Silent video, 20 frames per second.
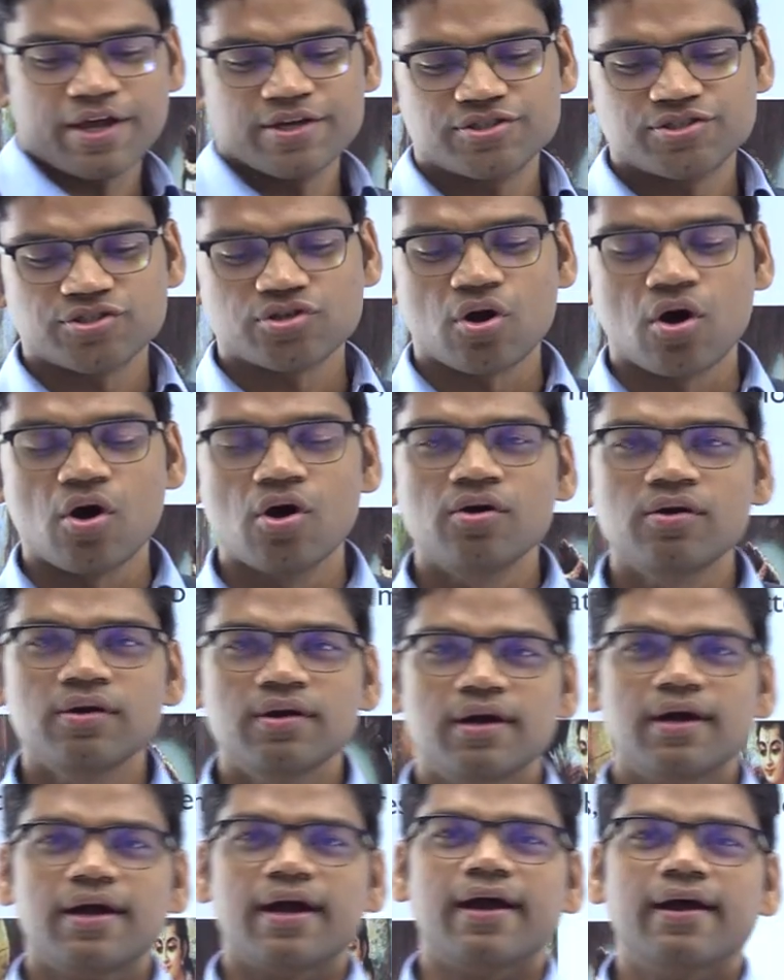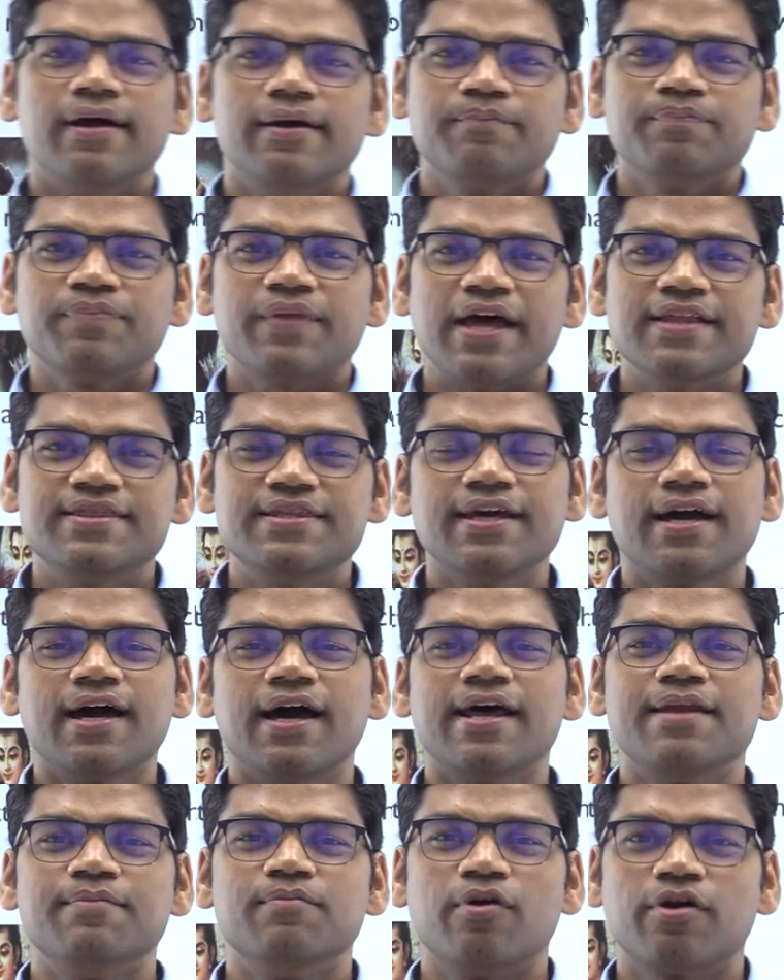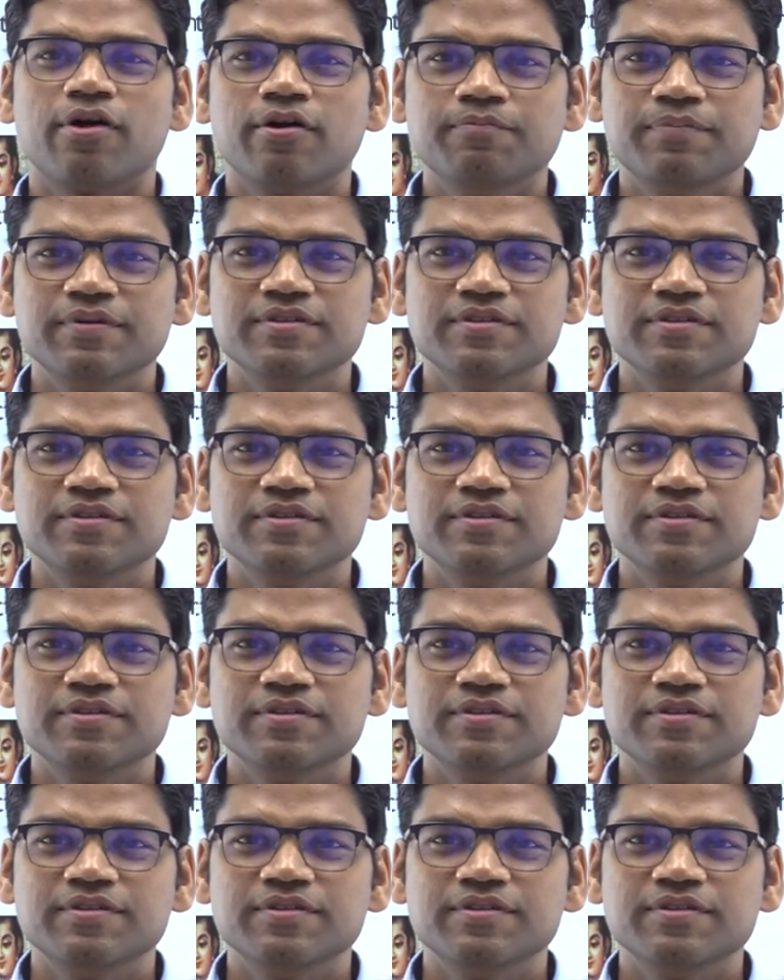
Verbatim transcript: strong ethical and moral